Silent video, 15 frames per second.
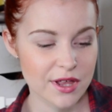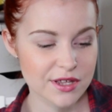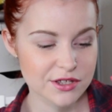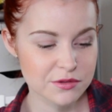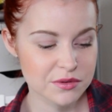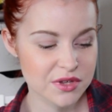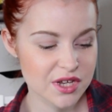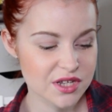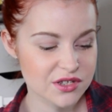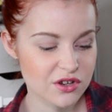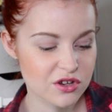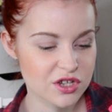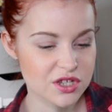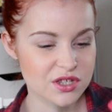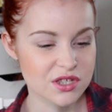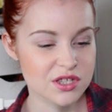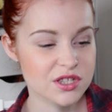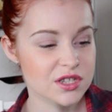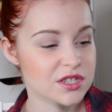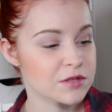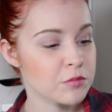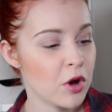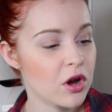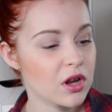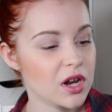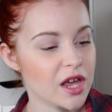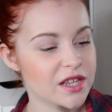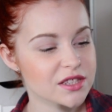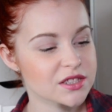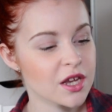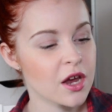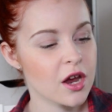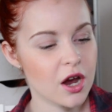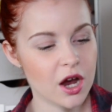cleanse with this. I use this to spot cleanse.